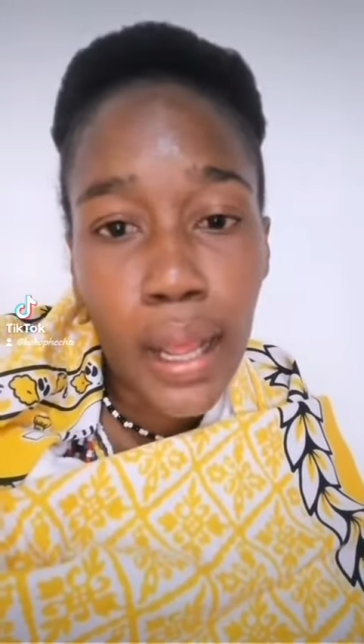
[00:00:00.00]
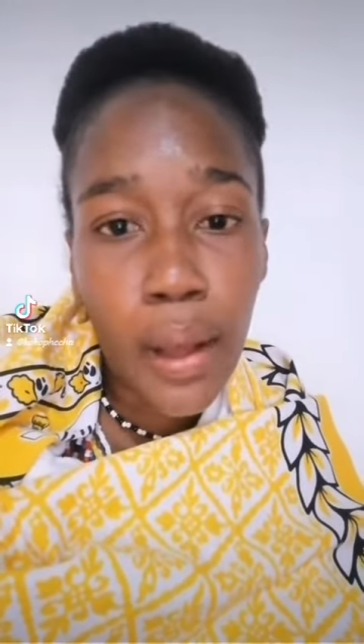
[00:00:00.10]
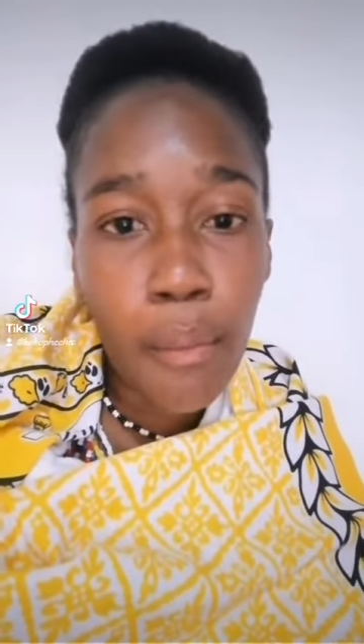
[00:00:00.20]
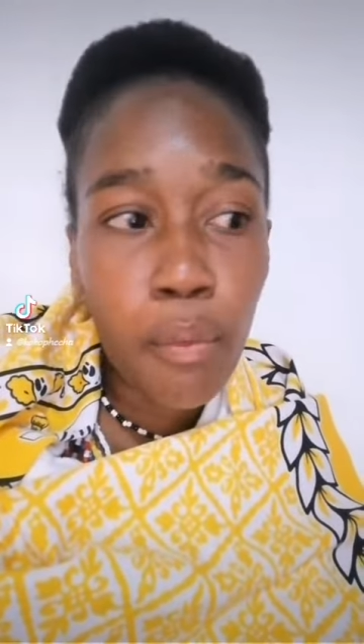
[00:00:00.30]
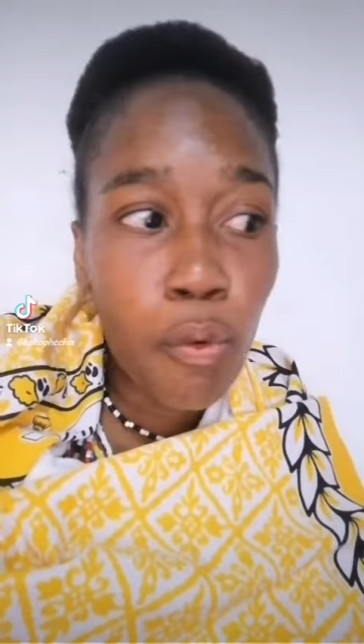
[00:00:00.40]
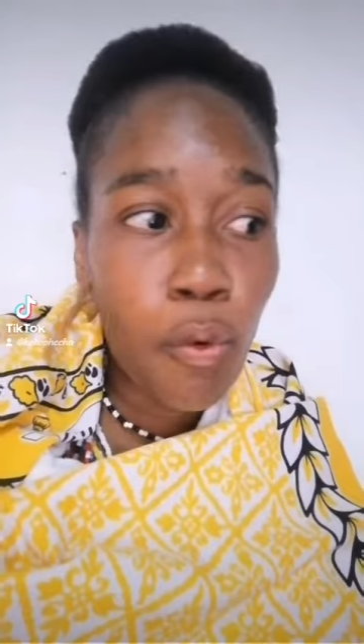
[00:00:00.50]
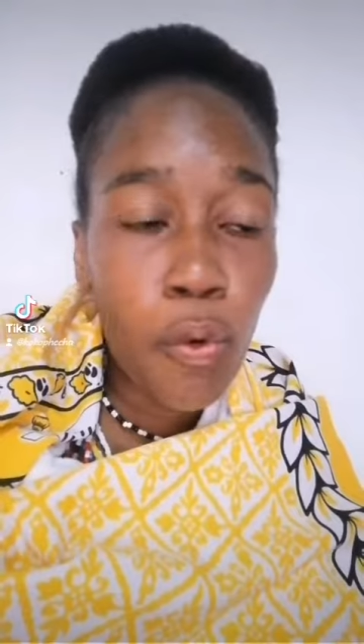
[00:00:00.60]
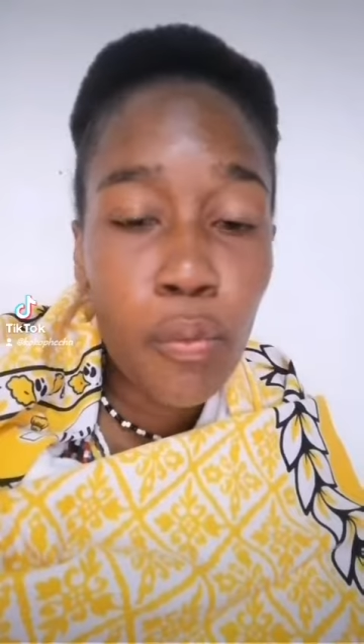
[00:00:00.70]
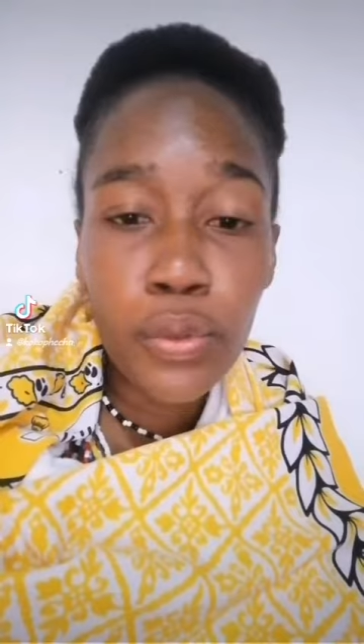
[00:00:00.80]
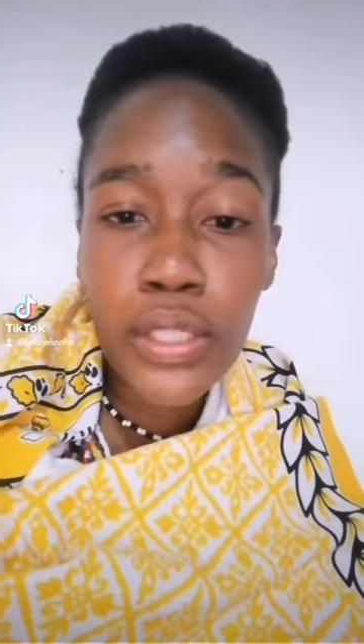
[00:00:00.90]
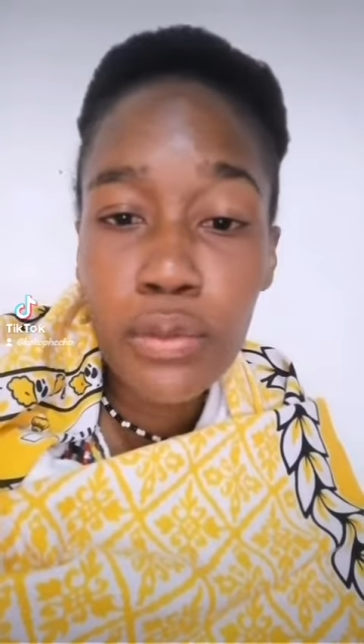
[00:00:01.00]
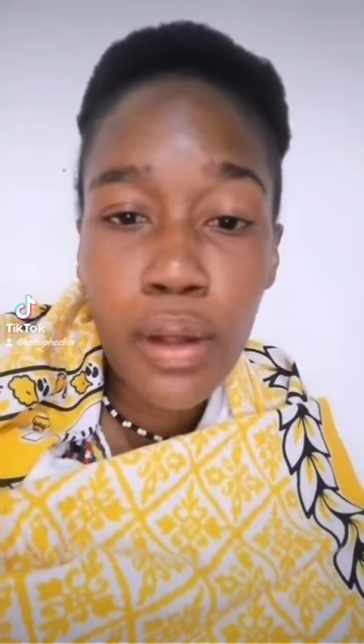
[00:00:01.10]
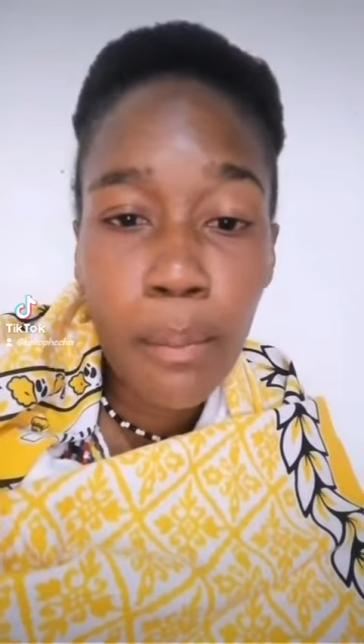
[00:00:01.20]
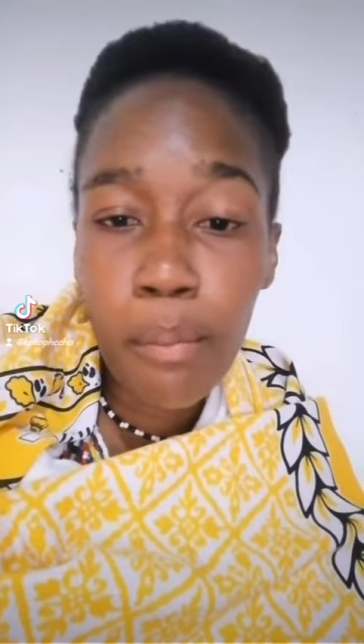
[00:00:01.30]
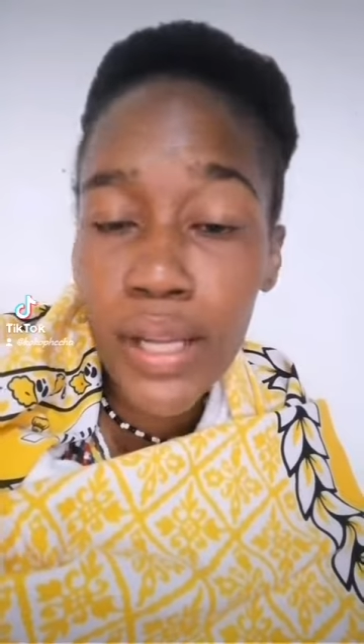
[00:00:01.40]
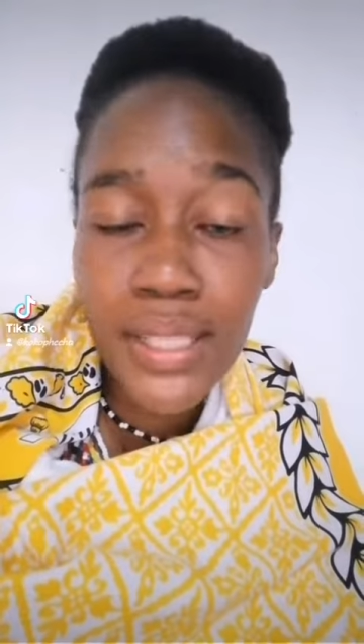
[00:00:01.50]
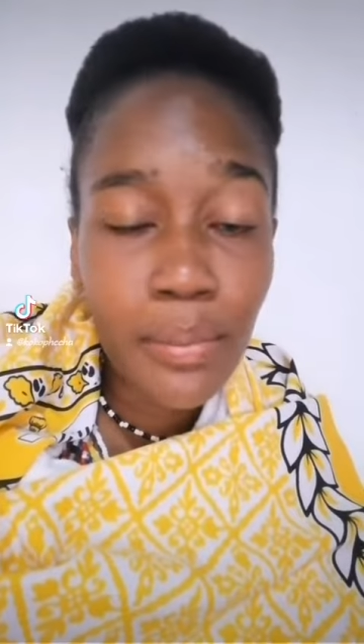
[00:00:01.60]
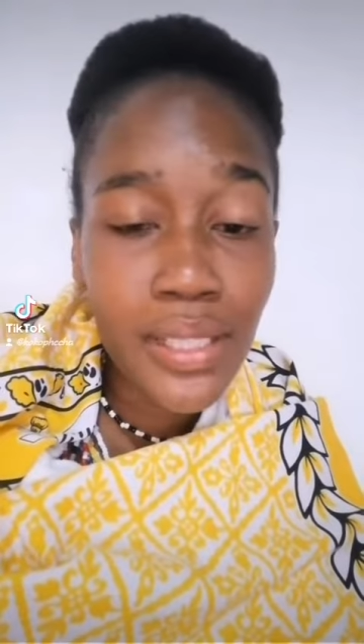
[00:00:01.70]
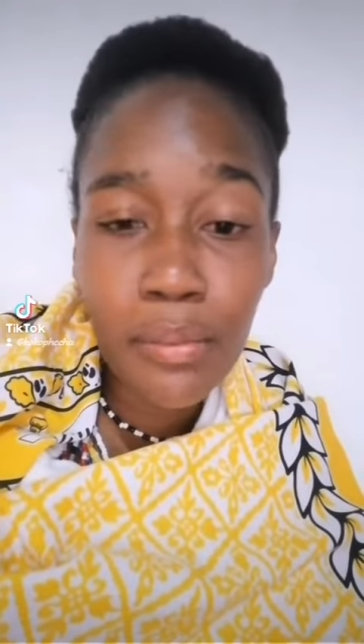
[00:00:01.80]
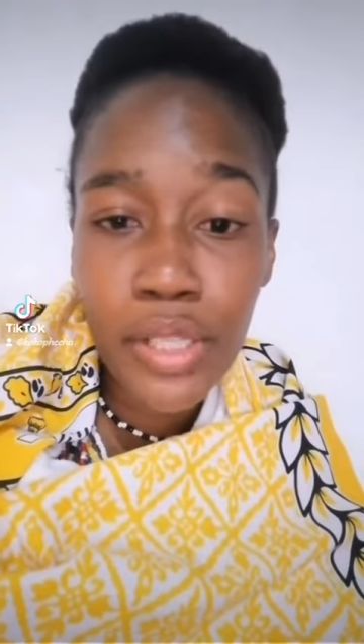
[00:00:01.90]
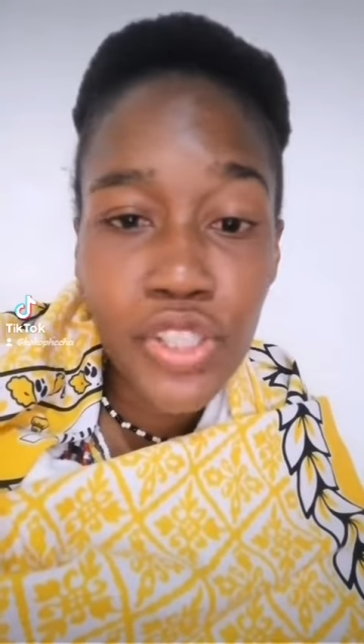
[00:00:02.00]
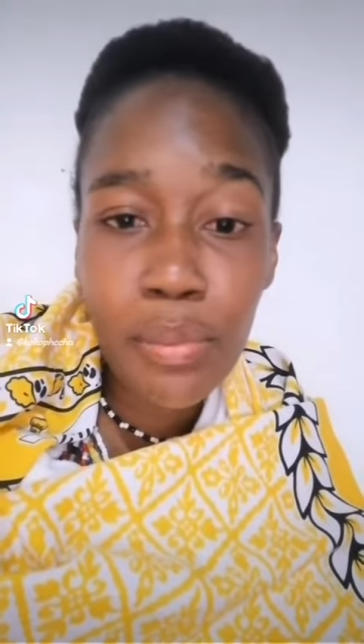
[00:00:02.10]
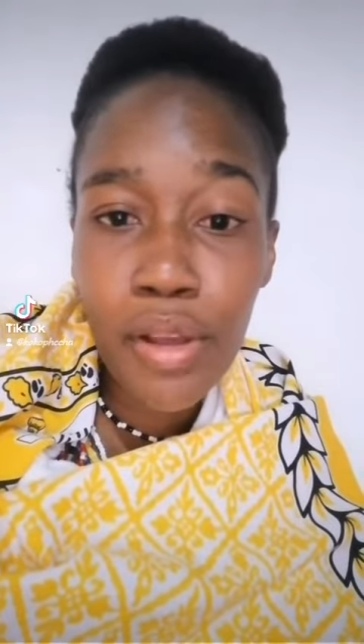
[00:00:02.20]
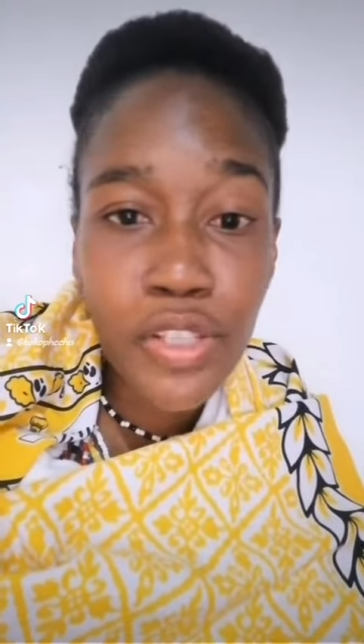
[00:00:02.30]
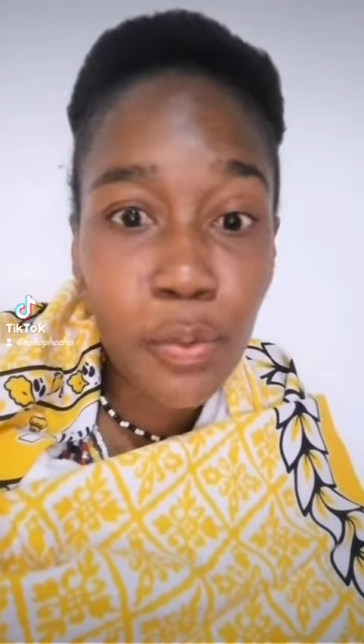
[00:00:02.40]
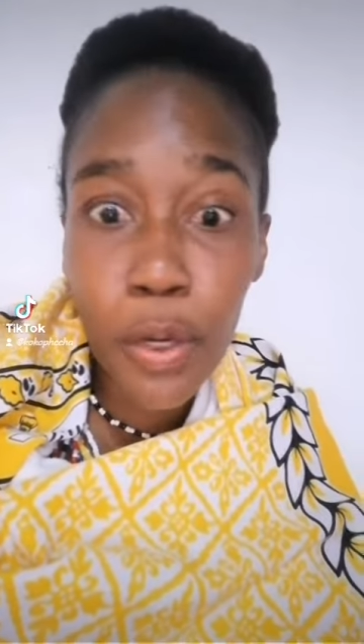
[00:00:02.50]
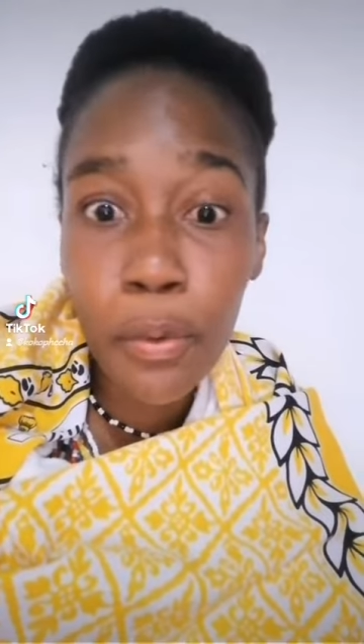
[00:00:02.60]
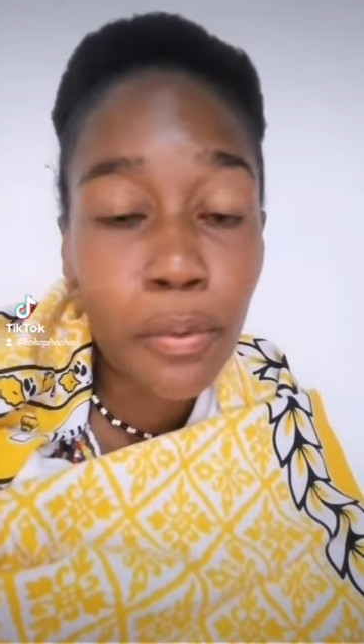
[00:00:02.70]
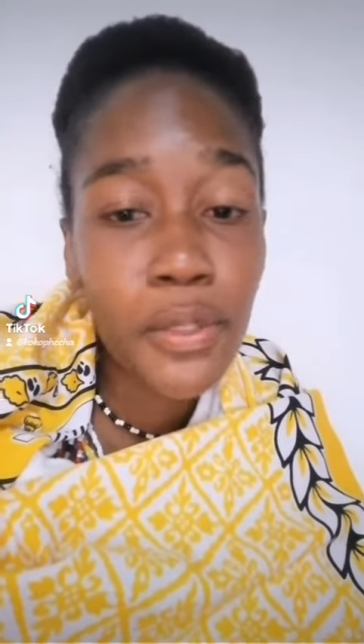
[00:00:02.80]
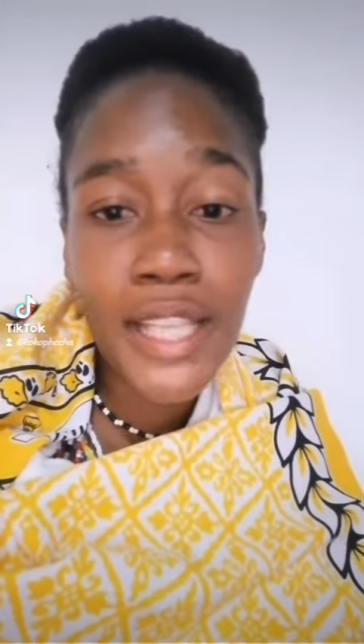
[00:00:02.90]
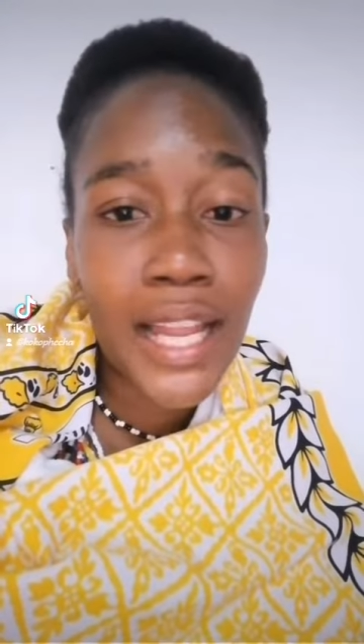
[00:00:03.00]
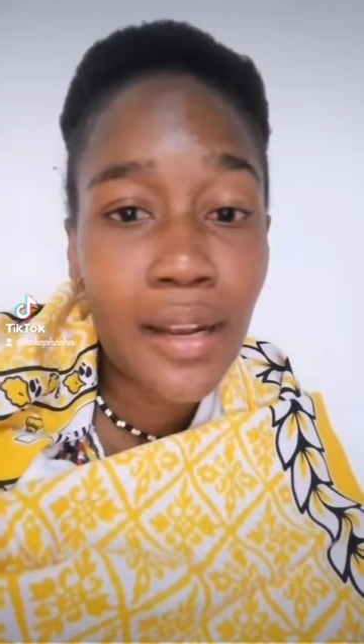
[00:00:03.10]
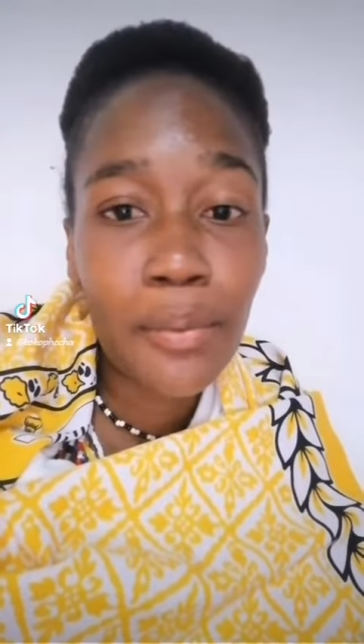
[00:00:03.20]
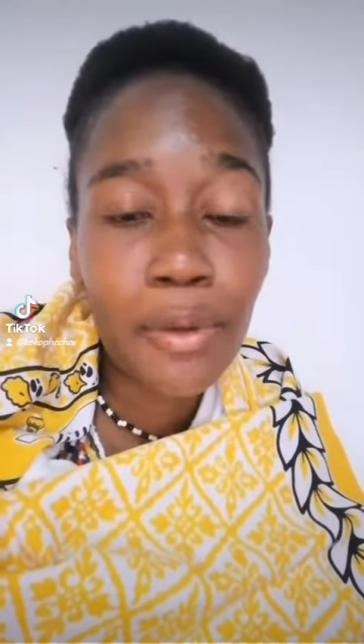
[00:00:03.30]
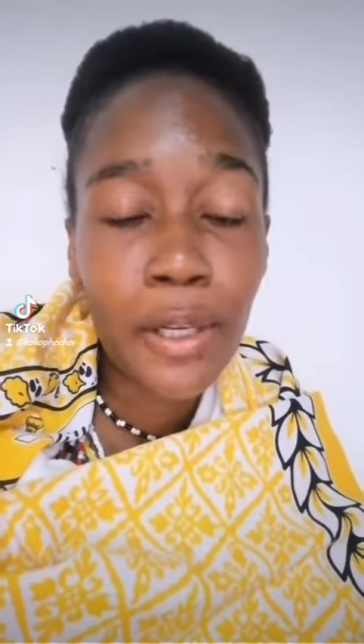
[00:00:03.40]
bo bodiwang ba se manjemanje bo le bo bosana bo